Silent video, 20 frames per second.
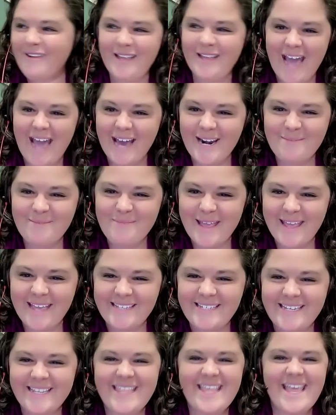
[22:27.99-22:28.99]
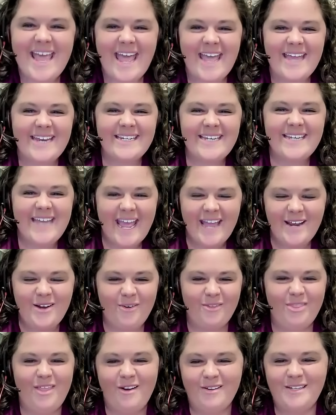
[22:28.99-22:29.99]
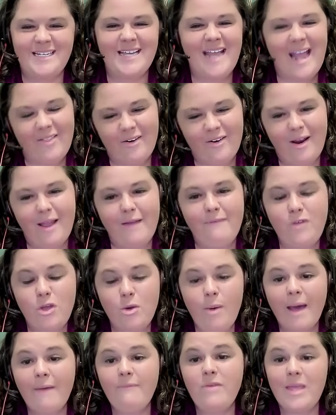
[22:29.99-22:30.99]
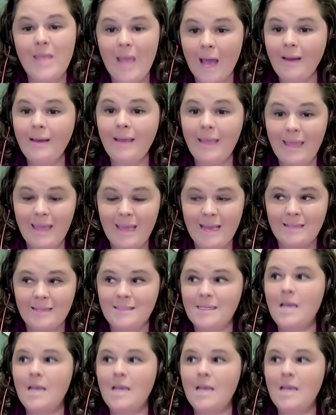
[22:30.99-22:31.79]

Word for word: You got to make it to the end and you're there together. If you have young kids,